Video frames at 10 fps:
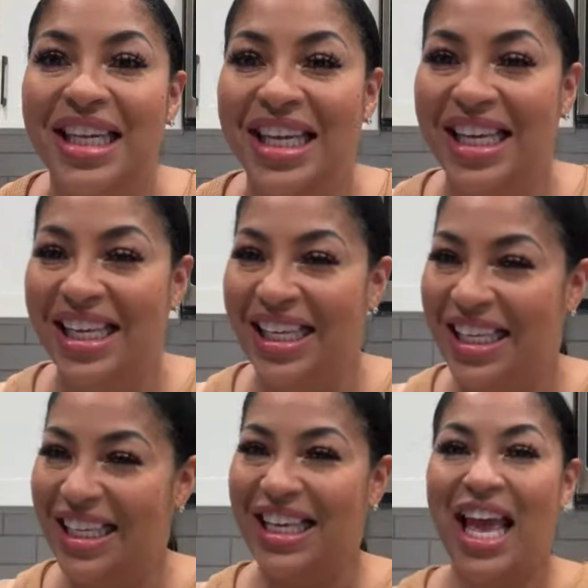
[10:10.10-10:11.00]
did.
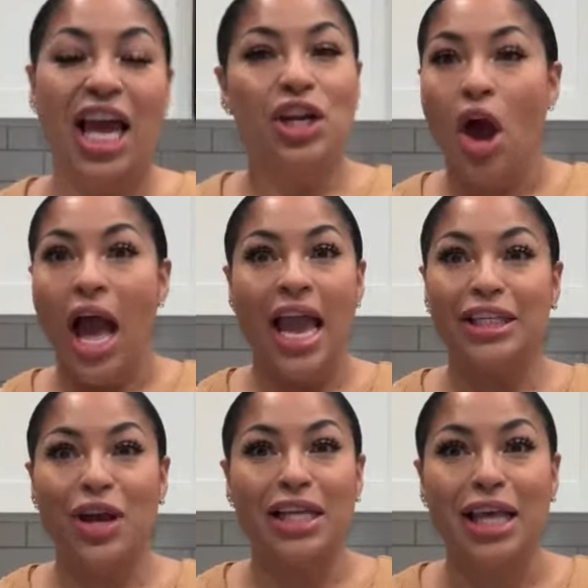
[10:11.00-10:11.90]
no, I ain't
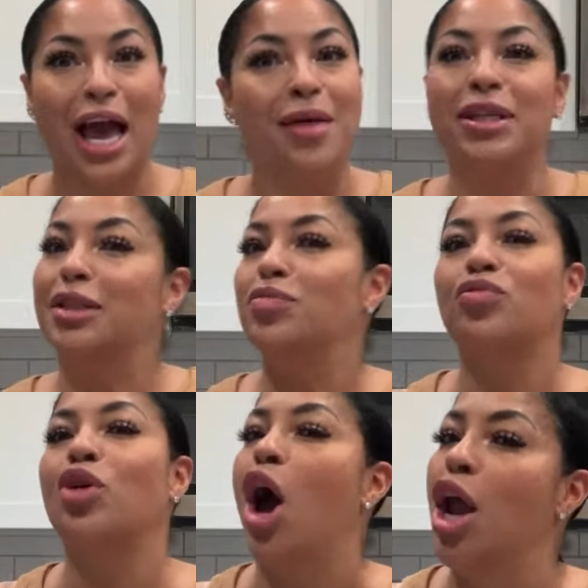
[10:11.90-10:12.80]
trying to I
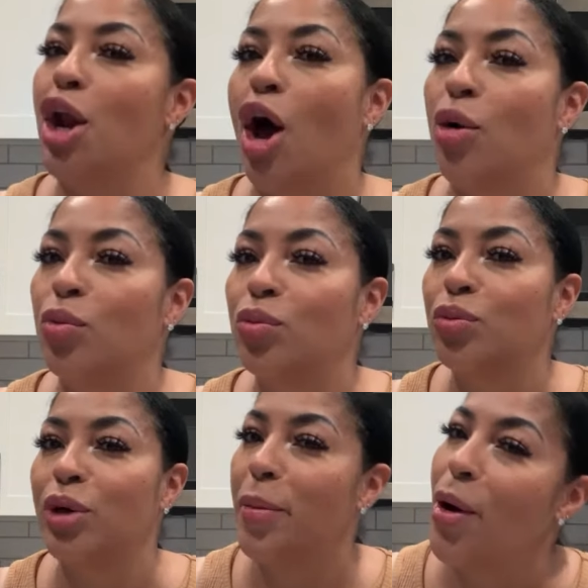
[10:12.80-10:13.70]
just y'all know.
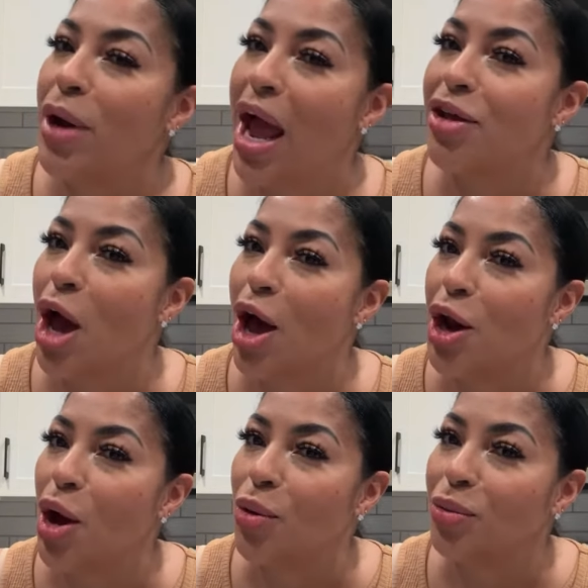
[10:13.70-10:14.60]
Come on now, y'all know.